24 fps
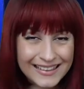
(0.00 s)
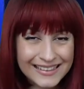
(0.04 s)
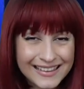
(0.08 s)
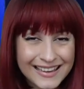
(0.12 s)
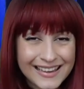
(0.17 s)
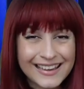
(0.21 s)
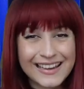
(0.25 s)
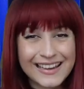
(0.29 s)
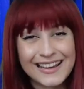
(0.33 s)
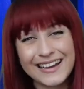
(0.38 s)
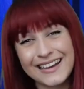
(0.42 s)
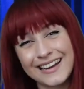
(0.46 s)

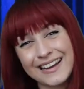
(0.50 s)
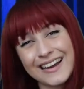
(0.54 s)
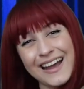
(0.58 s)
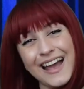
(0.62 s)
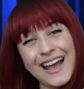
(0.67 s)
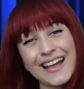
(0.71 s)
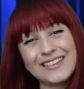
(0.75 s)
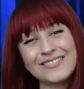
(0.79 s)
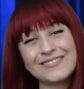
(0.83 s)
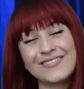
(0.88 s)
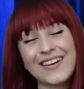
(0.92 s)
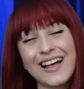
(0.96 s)
there
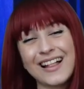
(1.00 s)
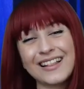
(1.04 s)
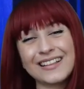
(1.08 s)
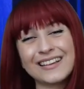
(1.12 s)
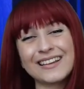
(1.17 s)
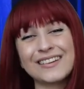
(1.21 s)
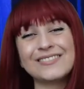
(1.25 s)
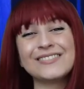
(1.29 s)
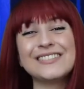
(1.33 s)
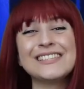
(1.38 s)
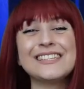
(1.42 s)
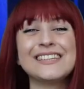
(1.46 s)
and
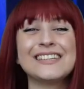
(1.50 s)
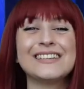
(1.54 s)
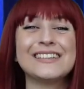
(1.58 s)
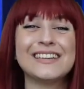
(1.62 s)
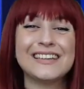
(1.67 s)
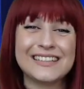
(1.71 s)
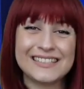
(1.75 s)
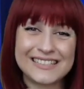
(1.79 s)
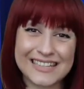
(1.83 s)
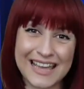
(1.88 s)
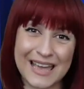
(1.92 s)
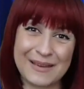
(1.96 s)
welcome
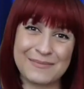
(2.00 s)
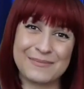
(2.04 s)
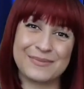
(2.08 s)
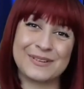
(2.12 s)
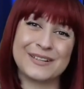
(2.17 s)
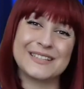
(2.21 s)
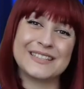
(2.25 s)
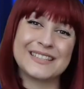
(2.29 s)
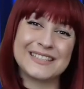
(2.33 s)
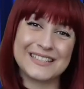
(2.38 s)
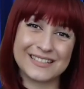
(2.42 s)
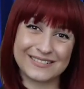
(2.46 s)
to
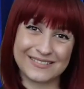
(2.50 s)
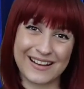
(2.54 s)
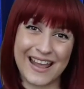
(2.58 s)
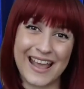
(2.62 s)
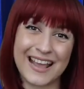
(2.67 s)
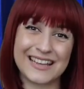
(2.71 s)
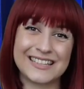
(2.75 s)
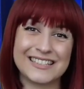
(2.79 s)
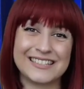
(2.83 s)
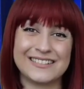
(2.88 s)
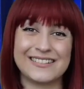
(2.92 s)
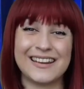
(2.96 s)
Deborah's
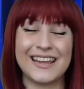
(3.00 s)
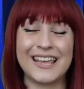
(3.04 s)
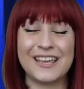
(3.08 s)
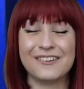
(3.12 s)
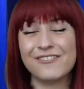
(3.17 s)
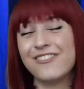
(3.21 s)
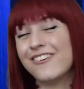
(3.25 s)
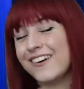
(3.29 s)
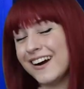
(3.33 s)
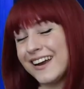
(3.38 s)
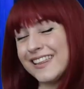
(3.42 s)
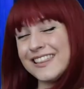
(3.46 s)
Directory
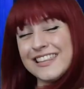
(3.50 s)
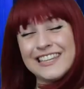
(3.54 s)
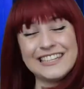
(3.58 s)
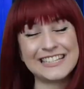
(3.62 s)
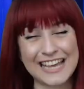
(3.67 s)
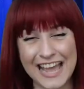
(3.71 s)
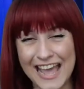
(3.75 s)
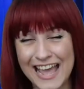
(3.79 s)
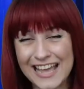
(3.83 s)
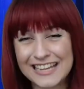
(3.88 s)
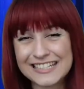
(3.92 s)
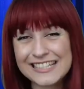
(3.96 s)
for the
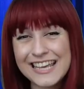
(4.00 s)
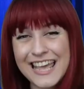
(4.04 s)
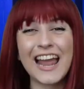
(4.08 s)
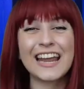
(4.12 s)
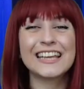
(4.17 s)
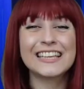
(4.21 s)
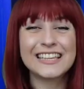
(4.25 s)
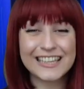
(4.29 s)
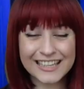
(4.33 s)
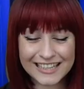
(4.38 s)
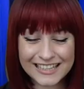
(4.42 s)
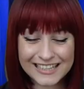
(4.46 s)
Dead. Are
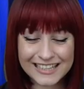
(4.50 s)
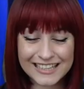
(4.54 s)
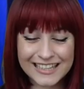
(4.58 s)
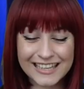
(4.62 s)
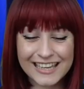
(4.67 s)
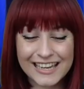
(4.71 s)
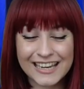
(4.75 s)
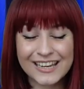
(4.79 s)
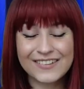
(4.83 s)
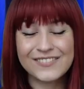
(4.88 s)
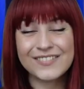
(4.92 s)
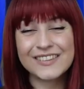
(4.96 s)
you
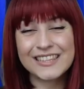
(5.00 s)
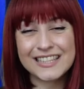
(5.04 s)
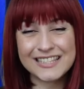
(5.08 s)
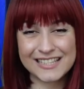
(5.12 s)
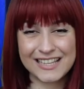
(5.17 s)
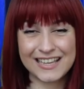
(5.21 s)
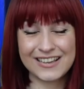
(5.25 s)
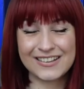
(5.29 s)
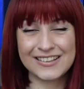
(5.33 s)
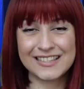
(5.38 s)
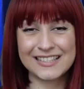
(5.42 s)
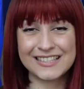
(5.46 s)
here for the
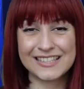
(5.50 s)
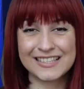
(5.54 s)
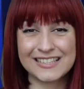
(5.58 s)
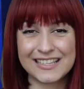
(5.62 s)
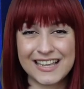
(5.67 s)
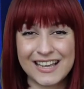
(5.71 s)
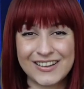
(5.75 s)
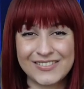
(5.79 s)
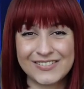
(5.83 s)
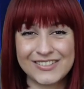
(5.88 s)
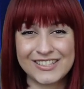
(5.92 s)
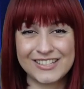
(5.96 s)
seance this
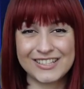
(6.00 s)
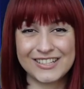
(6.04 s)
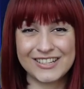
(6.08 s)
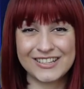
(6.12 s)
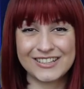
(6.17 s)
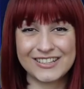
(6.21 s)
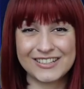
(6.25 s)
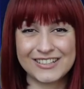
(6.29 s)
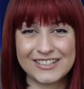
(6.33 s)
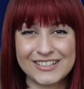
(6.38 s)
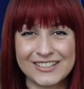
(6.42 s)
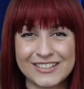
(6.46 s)

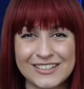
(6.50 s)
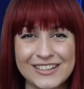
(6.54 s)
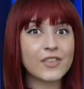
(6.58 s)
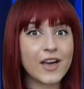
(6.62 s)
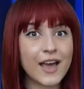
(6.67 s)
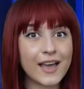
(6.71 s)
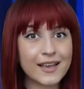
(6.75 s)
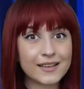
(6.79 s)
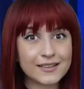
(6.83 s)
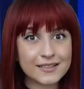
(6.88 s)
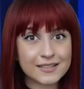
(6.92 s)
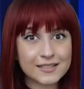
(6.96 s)
afternoon?
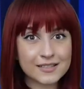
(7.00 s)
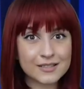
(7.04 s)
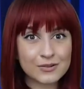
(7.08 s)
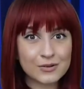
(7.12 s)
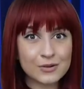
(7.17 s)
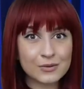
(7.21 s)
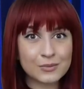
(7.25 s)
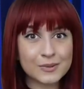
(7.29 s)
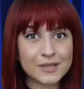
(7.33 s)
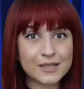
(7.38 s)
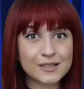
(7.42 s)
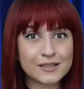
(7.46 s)
That is
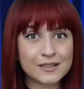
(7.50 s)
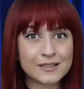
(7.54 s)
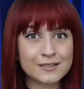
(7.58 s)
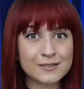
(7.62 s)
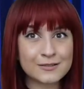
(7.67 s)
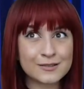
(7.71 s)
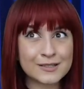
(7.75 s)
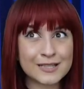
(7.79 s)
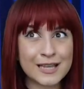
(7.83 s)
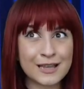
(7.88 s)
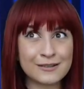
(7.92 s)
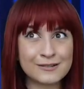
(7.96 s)
so weird because you
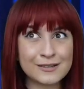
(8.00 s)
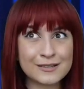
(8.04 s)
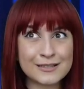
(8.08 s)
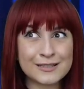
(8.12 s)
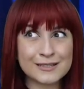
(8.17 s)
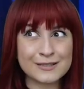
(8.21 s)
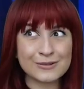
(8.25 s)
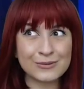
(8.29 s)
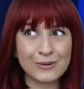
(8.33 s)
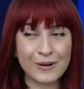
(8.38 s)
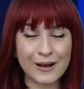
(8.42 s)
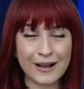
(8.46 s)
sounded
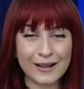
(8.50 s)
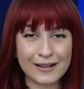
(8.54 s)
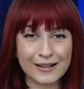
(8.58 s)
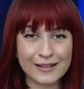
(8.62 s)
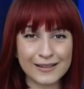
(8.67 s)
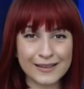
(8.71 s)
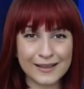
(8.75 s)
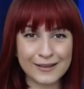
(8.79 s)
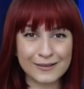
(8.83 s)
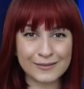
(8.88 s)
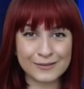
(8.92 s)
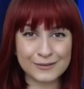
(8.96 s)
so
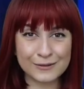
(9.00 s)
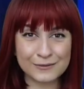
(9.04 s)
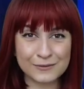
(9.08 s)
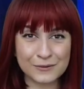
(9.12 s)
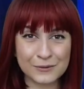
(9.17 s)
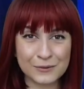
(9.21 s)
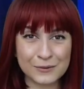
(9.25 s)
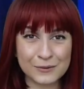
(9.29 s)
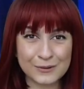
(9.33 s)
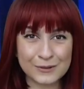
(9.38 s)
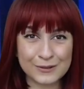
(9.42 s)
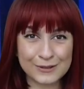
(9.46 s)
ugly on the
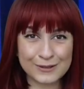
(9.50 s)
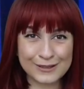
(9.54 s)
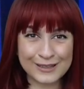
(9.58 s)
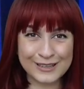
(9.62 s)
phone.